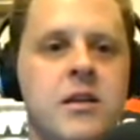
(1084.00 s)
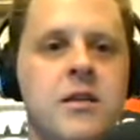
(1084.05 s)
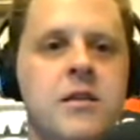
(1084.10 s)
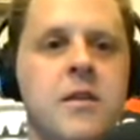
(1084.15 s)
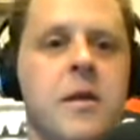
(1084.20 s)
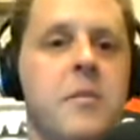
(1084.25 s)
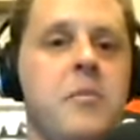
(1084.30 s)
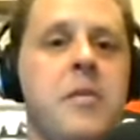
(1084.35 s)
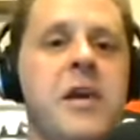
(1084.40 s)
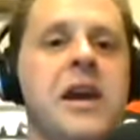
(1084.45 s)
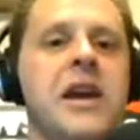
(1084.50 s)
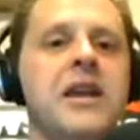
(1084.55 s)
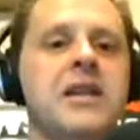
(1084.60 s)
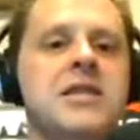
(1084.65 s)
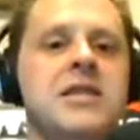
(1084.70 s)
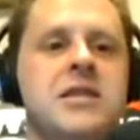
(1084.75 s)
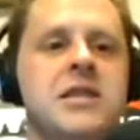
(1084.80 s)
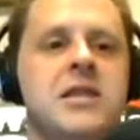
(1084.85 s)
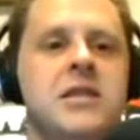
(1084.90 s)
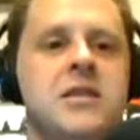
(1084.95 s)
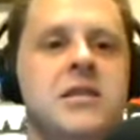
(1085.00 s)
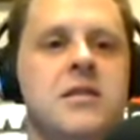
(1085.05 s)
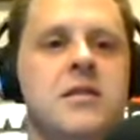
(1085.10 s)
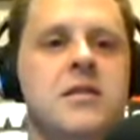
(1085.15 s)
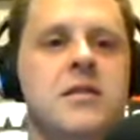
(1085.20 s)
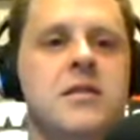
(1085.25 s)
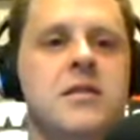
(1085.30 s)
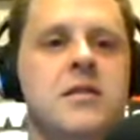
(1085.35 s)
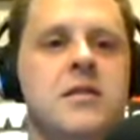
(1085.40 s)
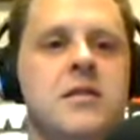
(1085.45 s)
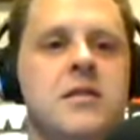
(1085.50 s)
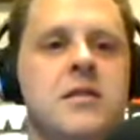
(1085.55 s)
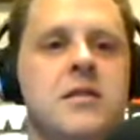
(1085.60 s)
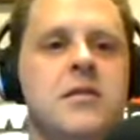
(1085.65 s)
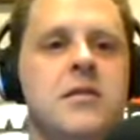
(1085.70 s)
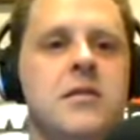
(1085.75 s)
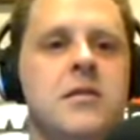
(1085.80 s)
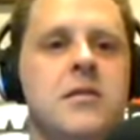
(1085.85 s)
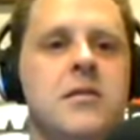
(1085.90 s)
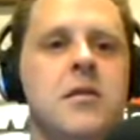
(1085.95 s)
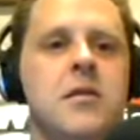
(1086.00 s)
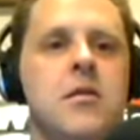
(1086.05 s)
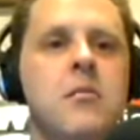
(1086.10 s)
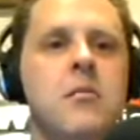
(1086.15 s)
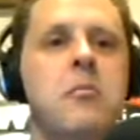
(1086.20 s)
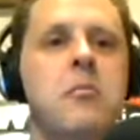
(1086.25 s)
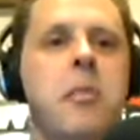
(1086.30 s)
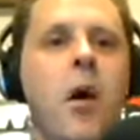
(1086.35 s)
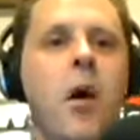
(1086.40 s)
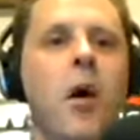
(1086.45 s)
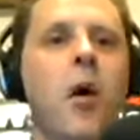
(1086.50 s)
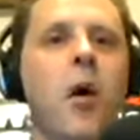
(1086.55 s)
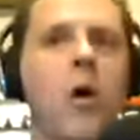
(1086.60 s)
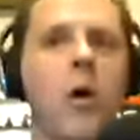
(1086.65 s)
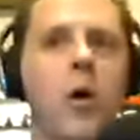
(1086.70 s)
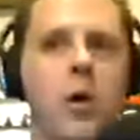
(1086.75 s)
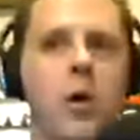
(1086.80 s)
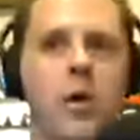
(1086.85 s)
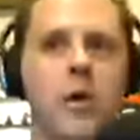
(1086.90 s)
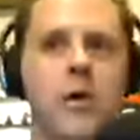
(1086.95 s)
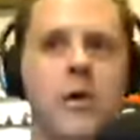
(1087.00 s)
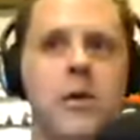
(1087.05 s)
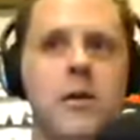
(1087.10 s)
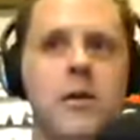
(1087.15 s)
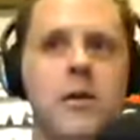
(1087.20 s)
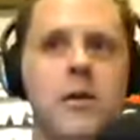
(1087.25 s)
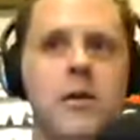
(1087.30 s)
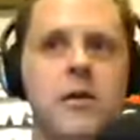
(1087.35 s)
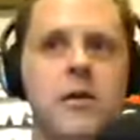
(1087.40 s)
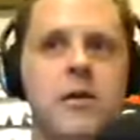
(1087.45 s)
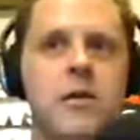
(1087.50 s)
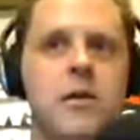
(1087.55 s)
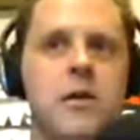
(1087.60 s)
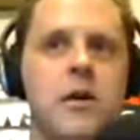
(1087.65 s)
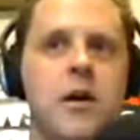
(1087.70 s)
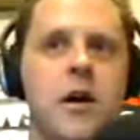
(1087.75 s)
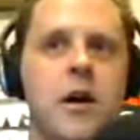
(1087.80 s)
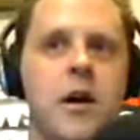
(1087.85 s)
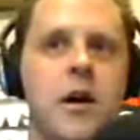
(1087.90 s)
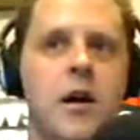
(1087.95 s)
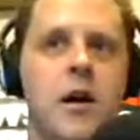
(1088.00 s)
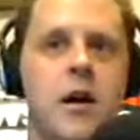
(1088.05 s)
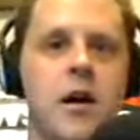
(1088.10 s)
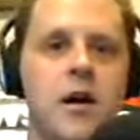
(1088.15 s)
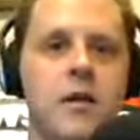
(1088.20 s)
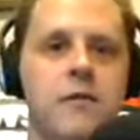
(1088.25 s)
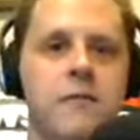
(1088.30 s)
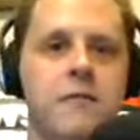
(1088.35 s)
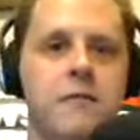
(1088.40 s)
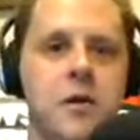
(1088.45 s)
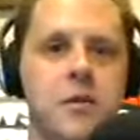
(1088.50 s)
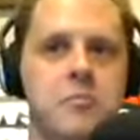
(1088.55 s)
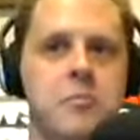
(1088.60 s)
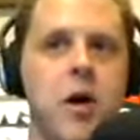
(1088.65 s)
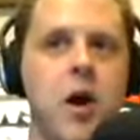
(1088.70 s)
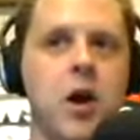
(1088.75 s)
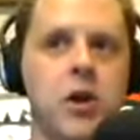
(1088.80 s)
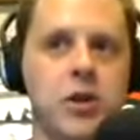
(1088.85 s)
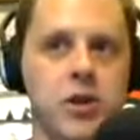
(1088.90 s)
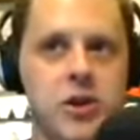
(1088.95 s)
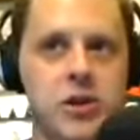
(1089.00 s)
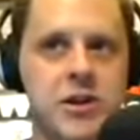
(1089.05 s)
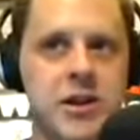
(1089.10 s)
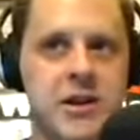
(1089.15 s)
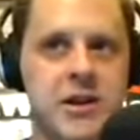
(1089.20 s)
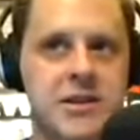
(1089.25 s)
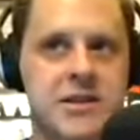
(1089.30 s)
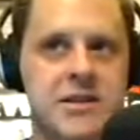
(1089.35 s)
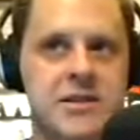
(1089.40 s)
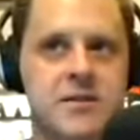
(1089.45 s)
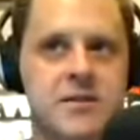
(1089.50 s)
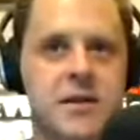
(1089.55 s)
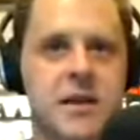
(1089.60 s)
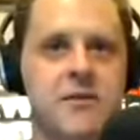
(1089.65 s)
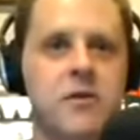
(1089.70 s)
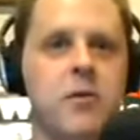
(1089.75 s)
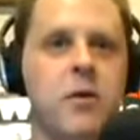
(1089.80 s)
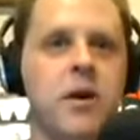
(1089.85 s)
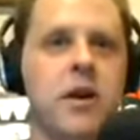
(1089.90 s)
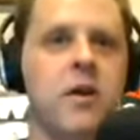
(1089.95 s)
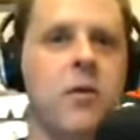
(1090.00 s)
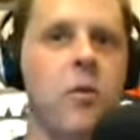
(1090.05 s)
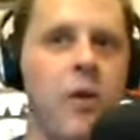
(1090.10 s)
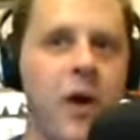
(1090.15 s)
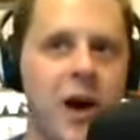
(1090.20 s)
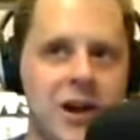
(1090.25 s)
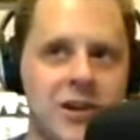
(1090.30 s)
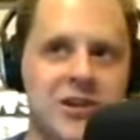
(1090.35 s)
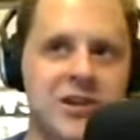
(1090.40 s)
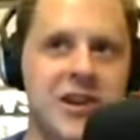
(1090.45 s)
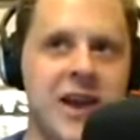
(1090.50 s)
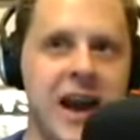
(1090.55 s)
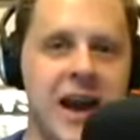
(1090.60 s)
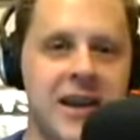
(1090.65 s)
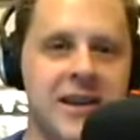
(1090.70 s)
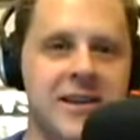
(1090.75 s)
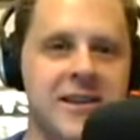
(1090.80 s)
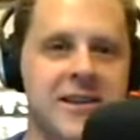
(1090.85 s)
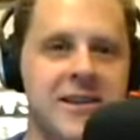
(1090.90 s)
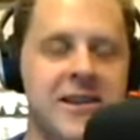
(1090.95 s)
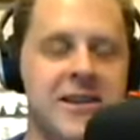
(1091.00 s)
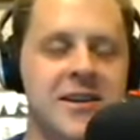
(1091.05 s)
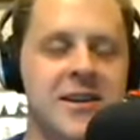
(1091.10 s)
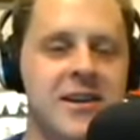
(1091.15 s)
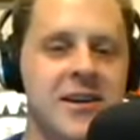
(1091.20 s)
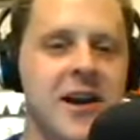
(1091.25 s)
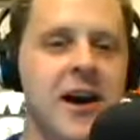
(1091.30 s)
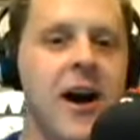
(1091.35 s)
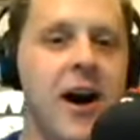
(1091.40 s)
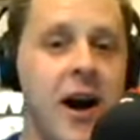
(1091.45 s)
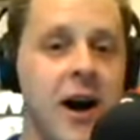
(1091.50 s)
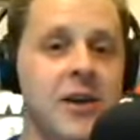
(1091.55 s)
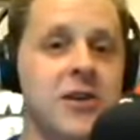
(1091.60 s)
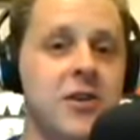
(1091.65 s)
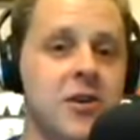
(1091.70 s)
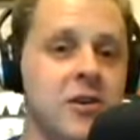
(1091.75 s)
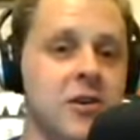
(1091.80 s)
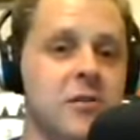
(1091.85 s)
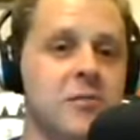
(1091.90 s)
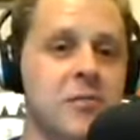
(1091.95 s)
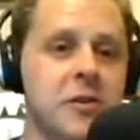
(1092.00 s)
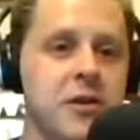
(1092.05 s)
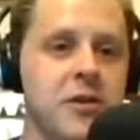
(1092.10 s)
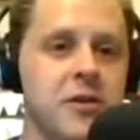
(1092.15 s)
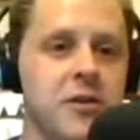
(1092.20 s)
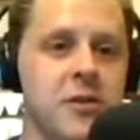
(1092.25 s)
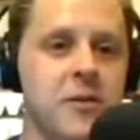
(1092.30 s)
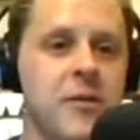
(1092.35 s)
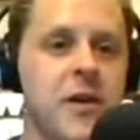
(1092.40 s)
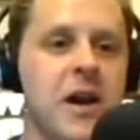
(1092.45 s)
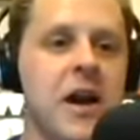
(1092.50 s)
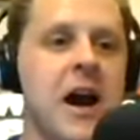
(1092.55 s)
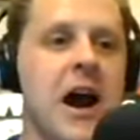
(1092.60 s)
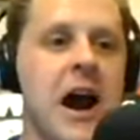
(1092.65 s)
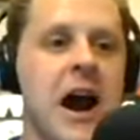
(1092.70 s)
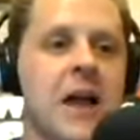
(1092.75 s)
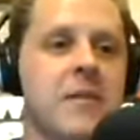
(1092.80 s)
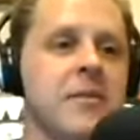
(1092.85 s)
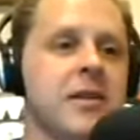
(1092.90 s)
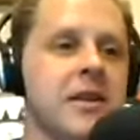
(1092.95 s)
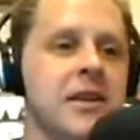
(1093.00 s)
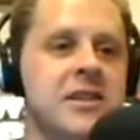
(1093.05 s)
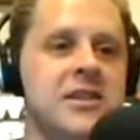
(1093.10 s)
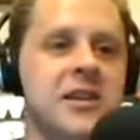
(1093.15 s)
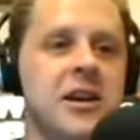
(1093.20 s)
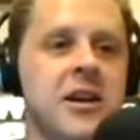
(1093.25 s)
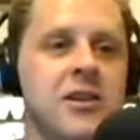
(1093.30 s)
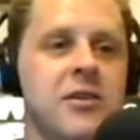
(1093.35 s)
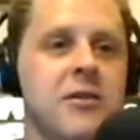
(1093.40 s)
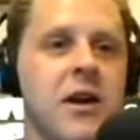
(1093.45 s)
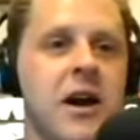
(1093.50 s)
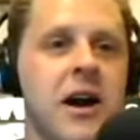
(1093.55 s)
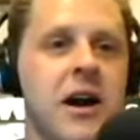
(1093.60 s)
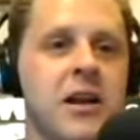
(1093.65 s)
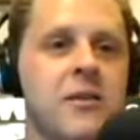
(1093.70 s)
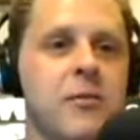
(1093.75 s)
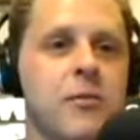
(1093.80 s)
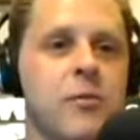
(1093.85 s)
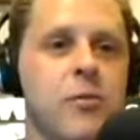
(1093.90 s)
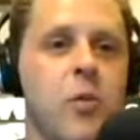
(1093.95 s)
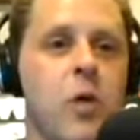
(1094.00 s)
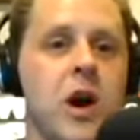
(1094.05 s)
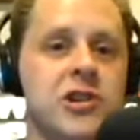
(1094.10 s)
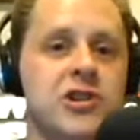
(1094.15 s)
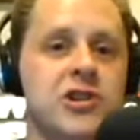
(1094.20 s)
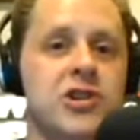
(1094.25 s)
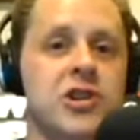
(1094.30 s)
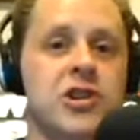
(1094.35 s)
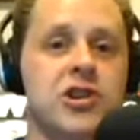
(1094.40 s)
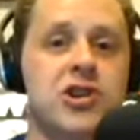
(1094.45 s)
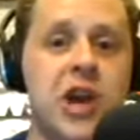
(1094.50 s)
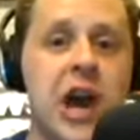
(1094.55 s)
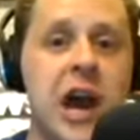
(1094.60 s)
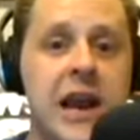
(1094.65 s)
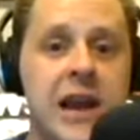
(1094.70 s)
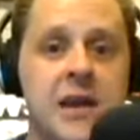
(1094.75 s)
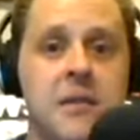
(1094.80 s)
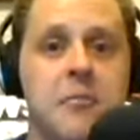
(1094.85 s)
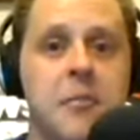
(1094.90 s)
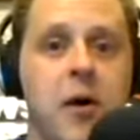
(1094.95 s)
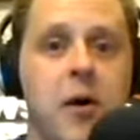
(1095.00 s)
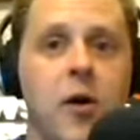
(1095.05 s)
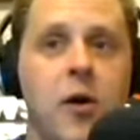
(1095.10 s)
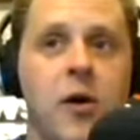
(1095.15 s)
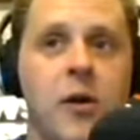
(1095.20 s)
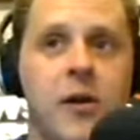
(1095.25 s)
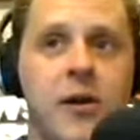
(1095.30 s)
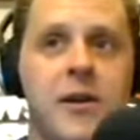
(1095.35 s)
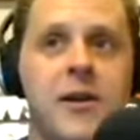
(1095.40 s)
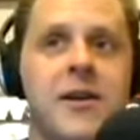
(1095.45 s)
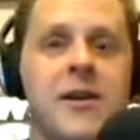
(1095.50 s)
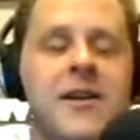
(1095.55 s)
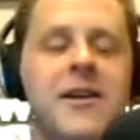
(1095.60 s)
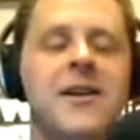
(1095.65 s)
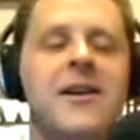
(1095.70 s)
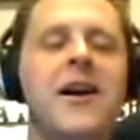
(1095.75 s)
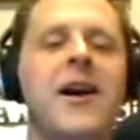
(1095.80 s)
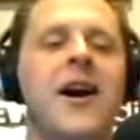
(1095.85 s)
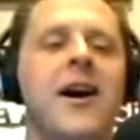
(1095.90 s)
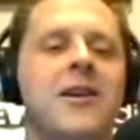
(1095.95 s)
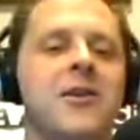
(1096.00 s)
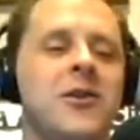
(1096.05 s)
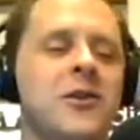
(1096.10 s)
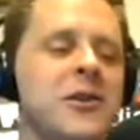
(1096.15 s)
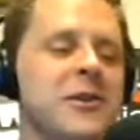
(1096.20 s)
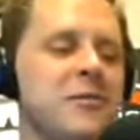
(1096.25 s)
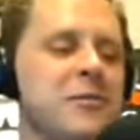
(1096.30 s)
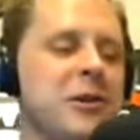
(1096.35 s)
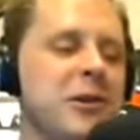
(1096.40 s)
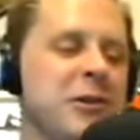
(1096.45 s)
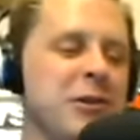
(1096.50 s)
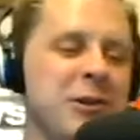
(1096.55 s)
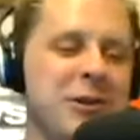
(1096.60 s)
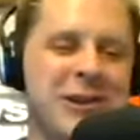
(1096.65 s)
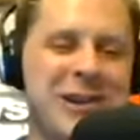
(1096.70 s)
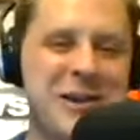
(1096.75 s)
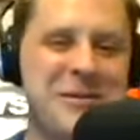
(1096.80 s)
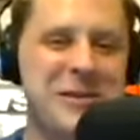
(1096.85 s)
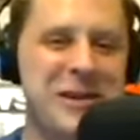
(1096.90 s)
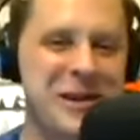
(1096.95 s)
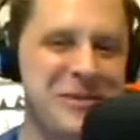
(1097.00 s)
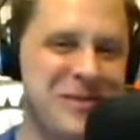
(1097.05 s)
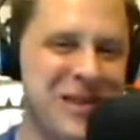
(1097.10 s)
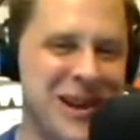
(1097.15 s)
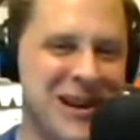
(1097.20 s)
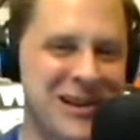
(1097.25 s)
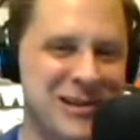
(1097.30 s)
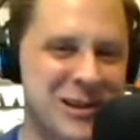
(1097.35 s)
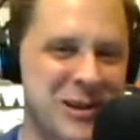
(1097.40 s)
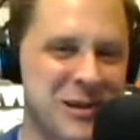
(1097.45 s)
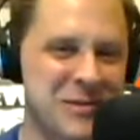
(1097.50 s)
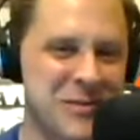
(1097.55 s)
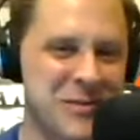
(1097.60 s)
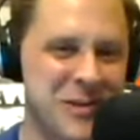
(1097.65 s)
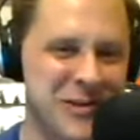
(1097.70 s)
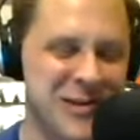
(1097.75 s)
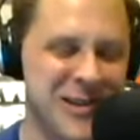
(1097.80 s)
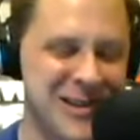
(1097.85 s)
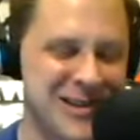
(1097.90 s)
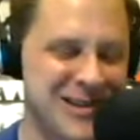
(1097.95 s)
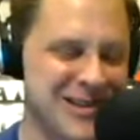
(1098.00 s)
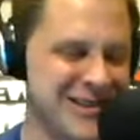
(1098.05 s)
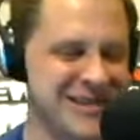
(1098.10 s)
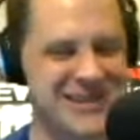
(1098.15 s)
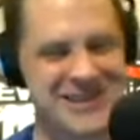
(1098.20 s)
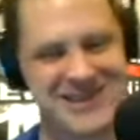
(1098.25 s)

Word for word: the biggest bowl of football goodness, if you want to watch that on your computer, I'm going to tell you how to watch the Giant Bowl on your computer coming up next on Compute This.